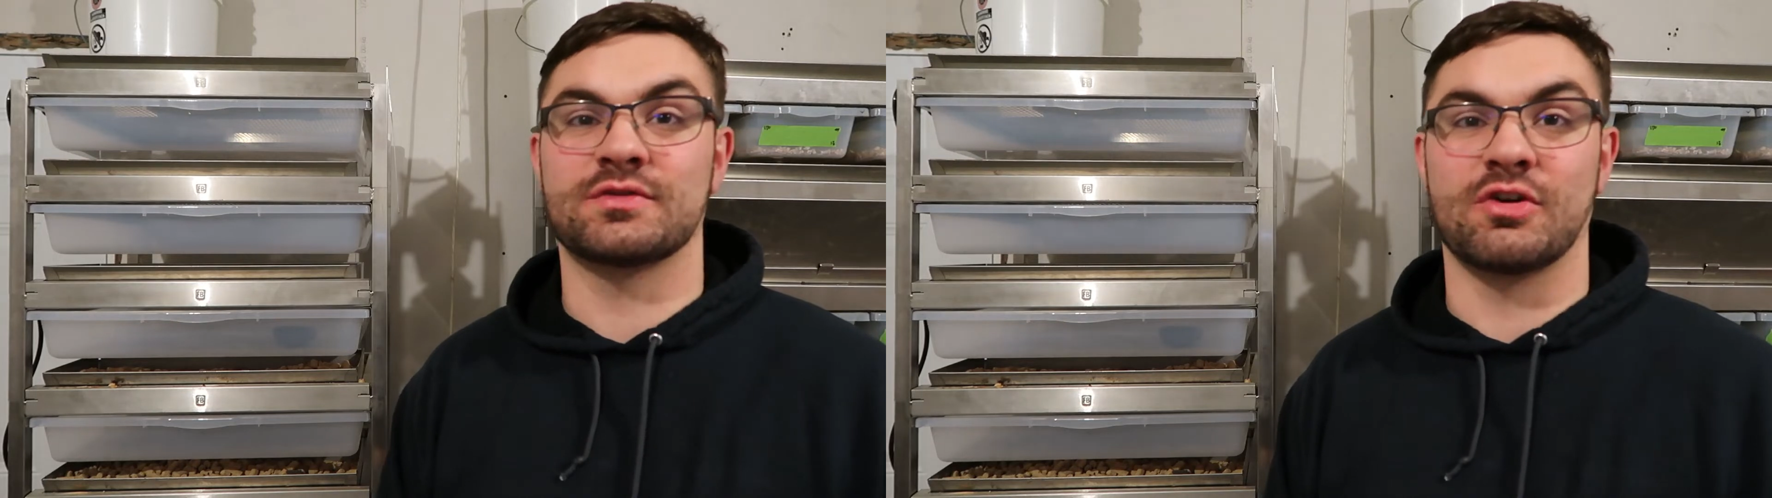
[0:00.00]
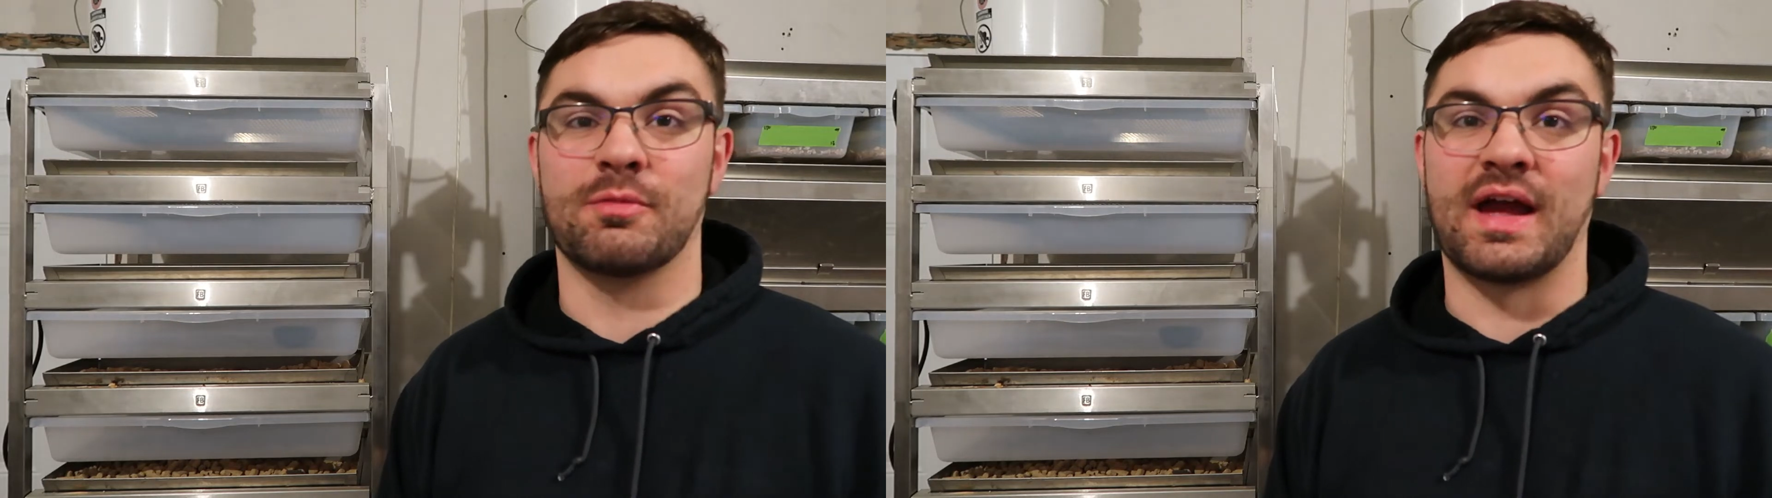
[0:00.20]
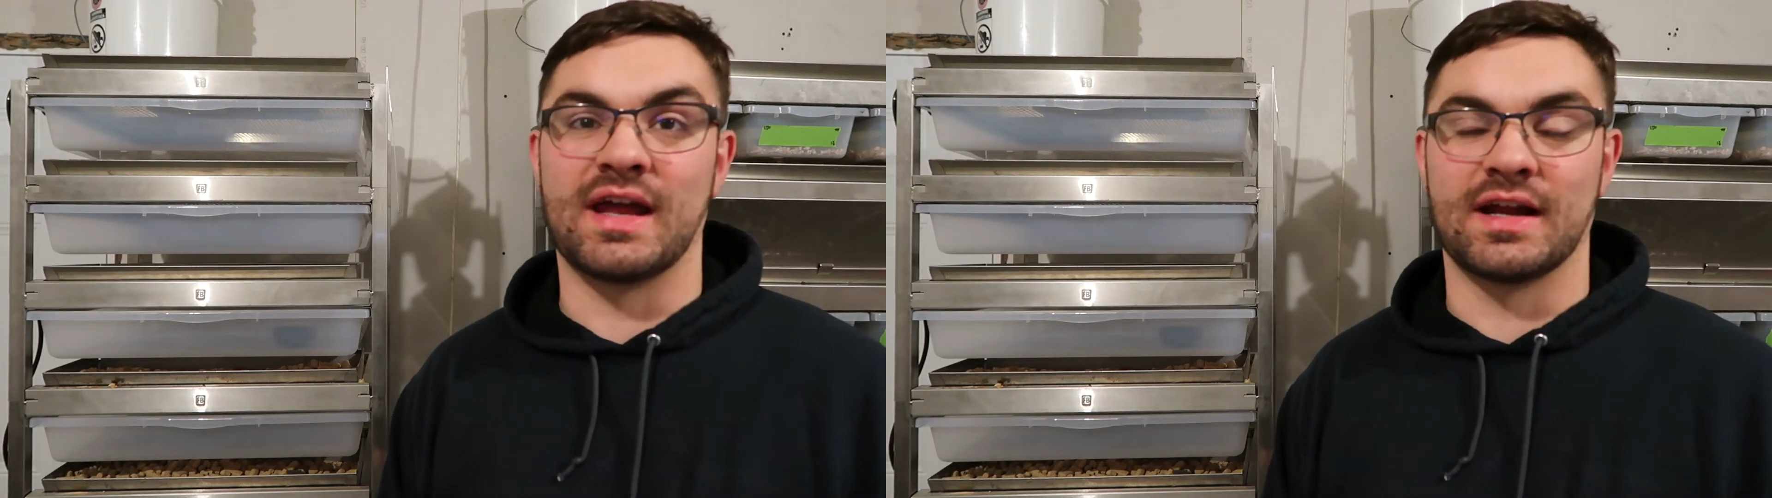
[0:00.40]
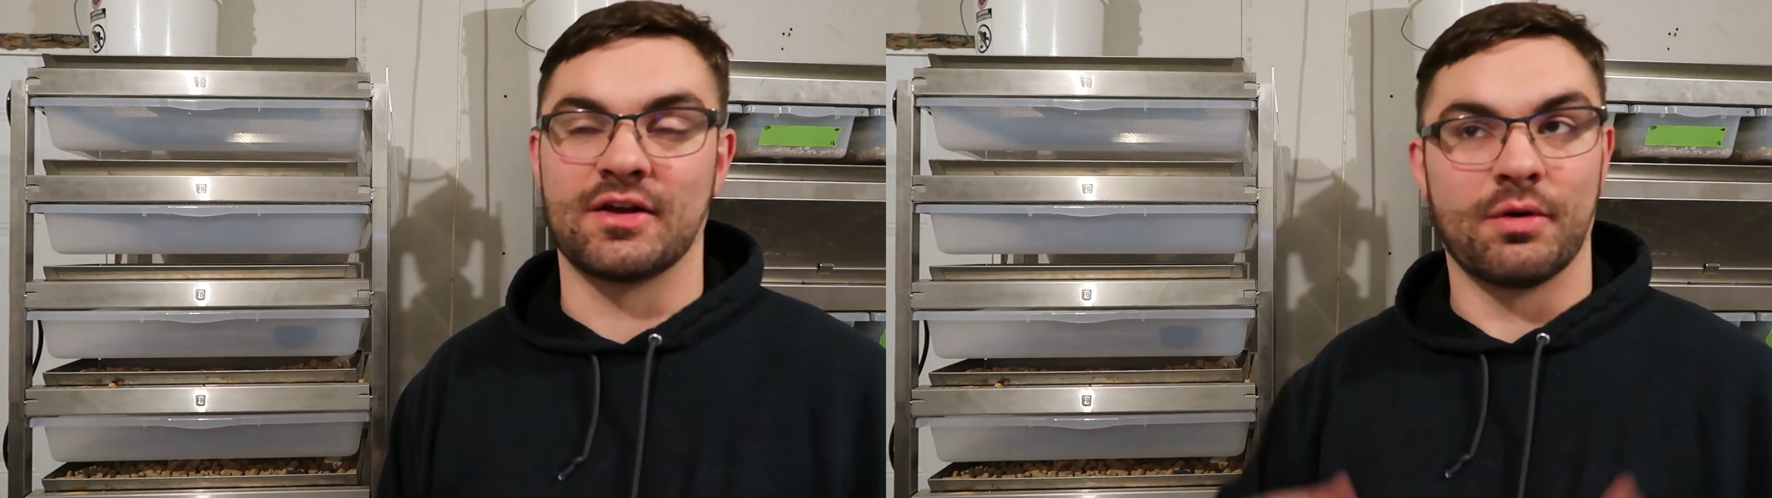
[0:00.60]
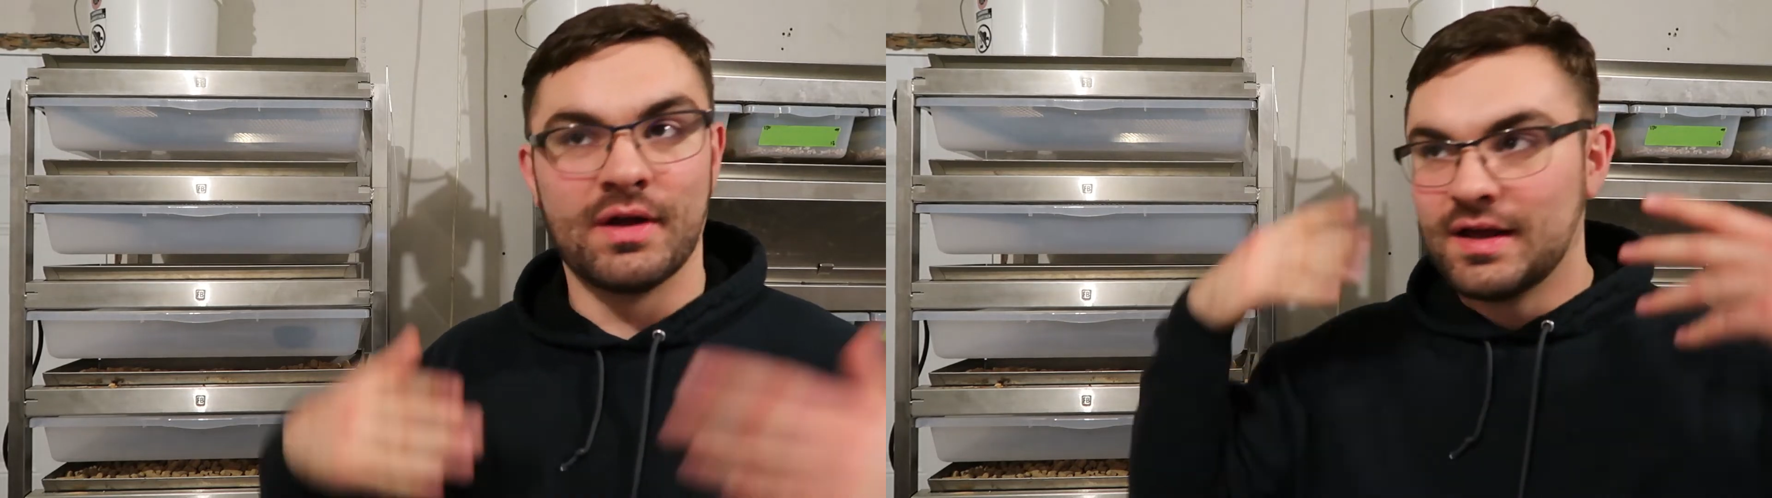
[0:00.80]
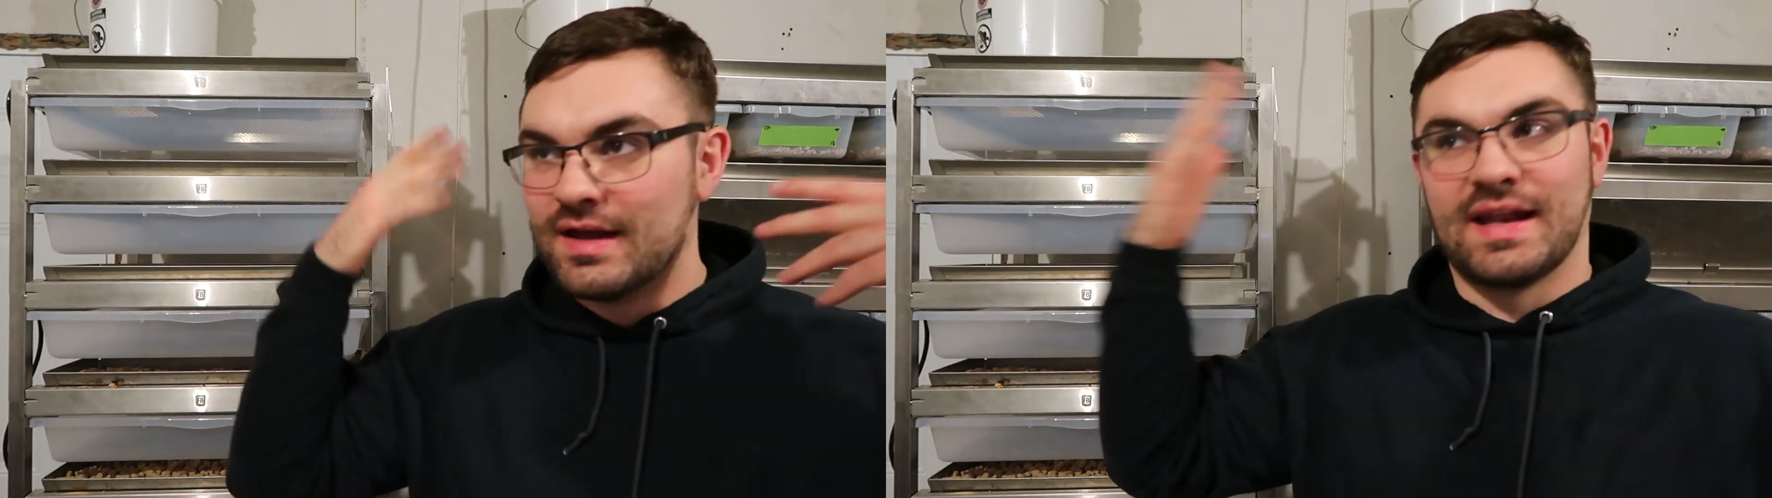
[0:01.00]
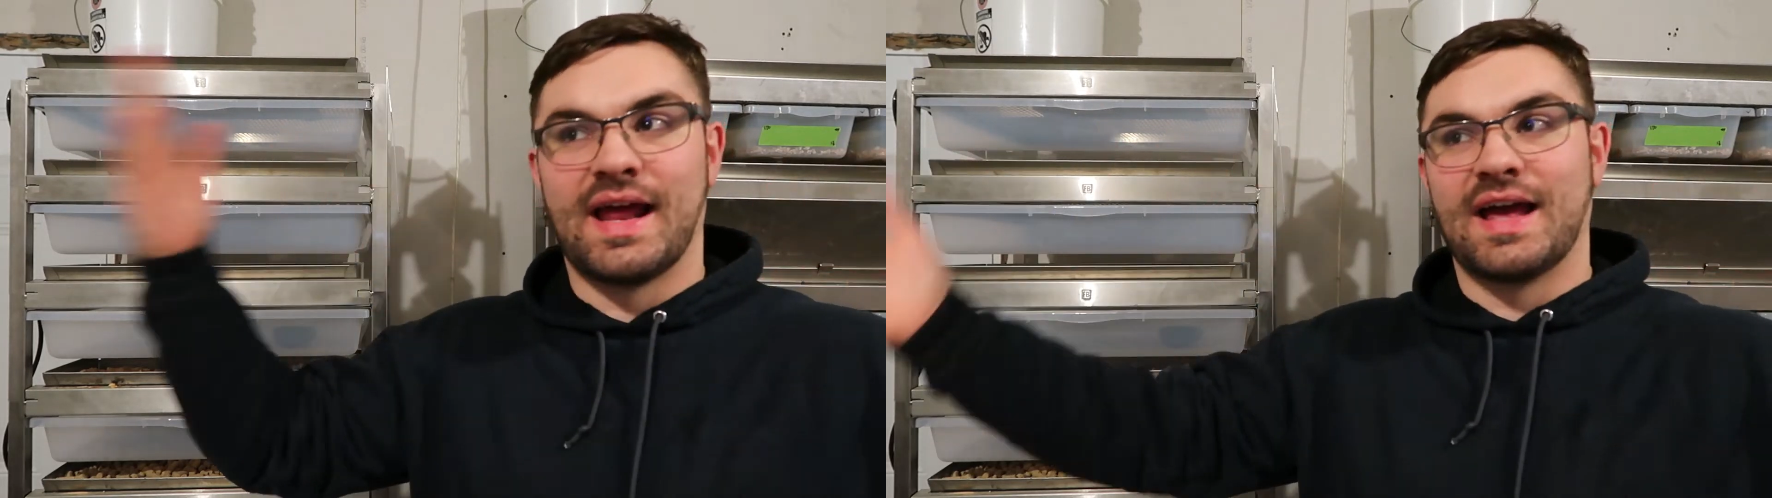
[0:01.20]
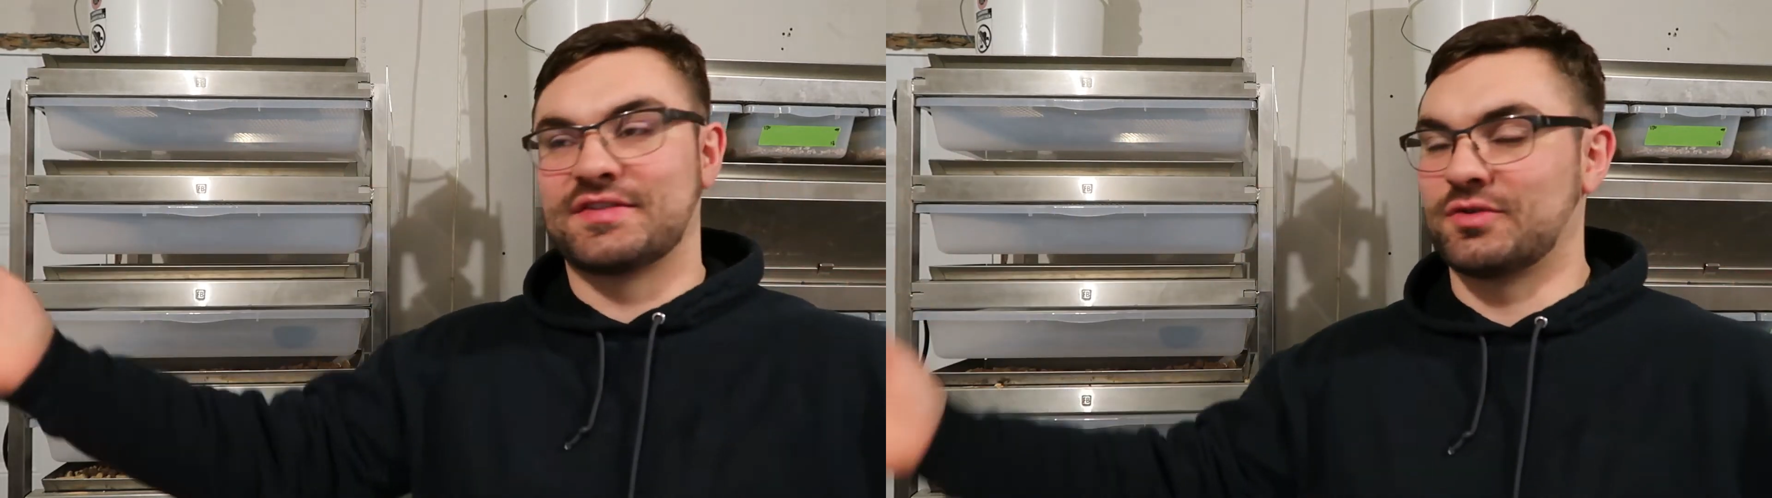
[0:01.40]
So in my head I go, it
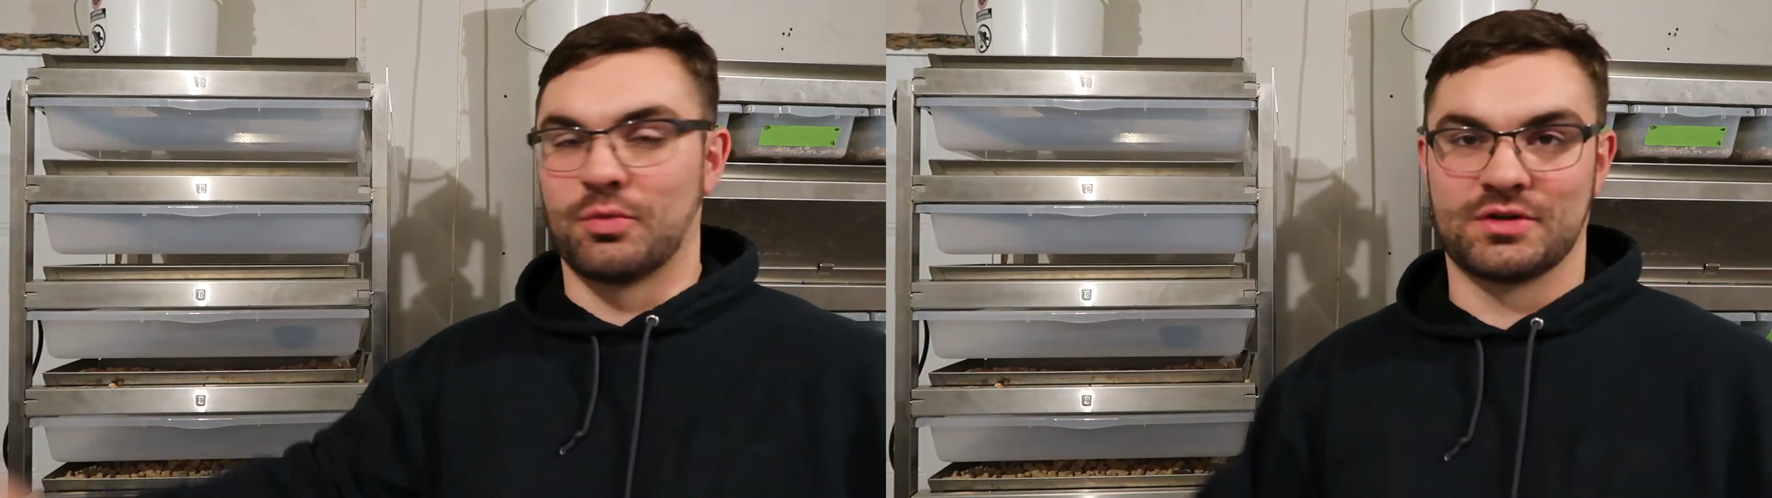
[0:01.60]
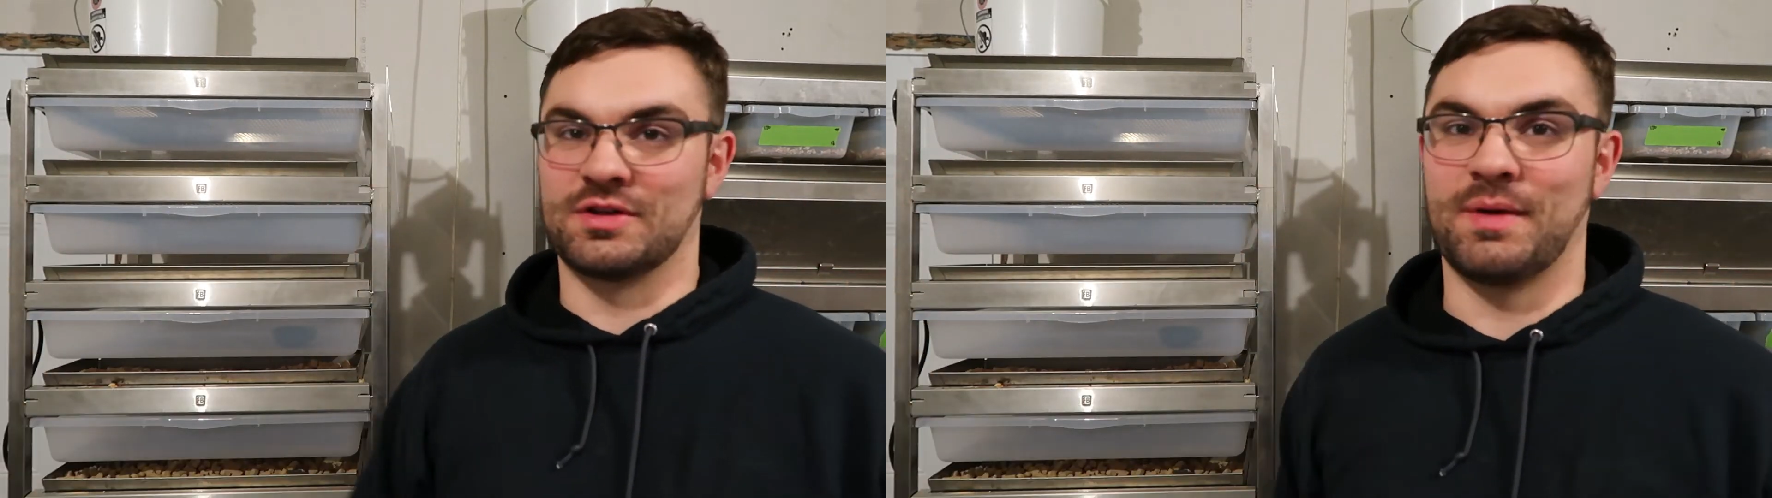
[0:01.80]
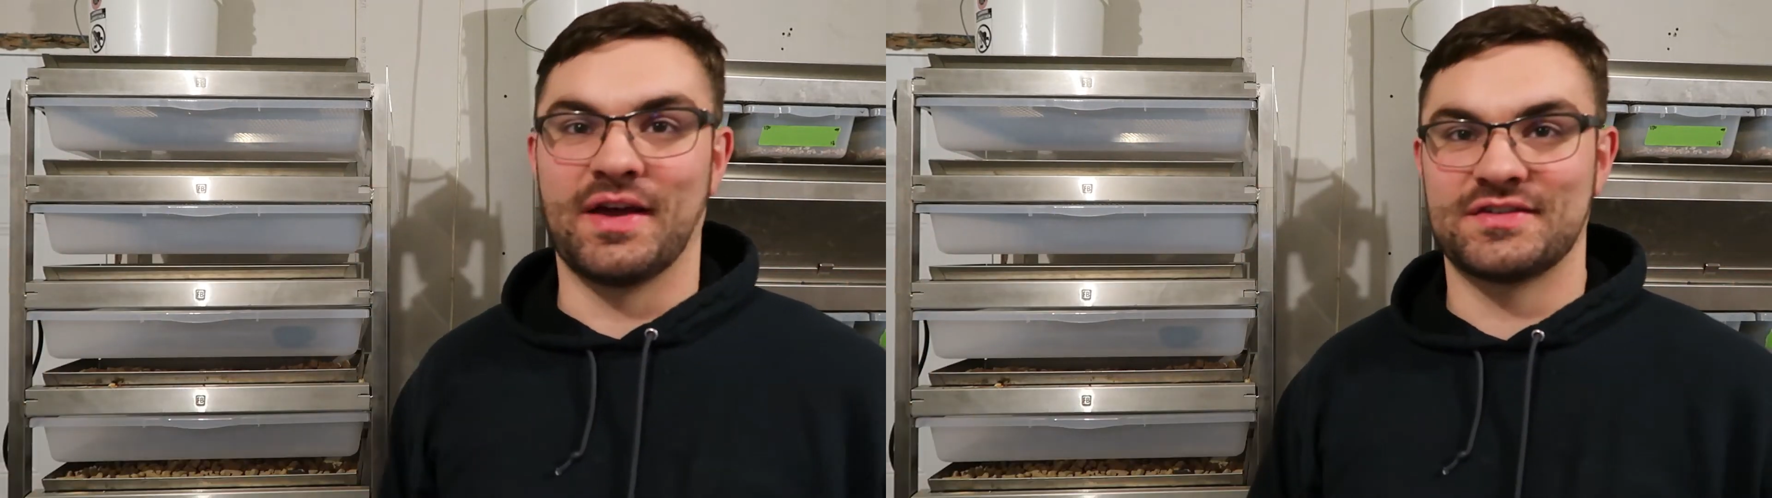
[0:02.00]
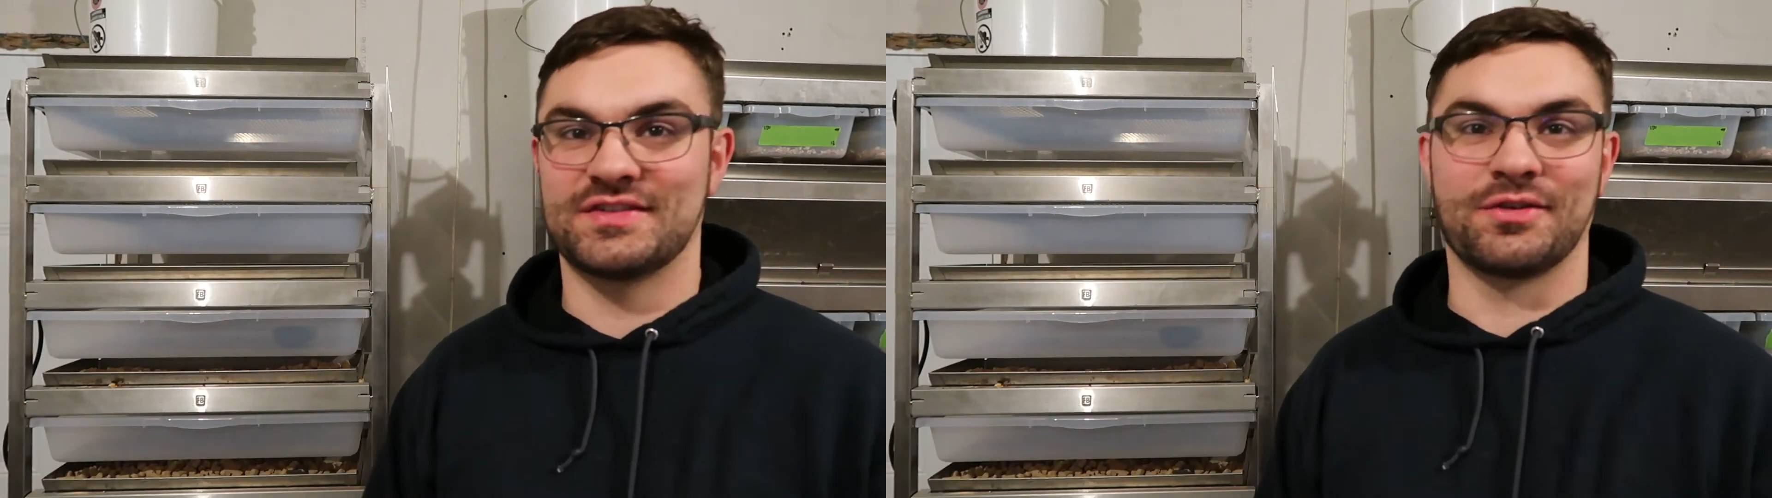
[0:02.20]
has to work the best.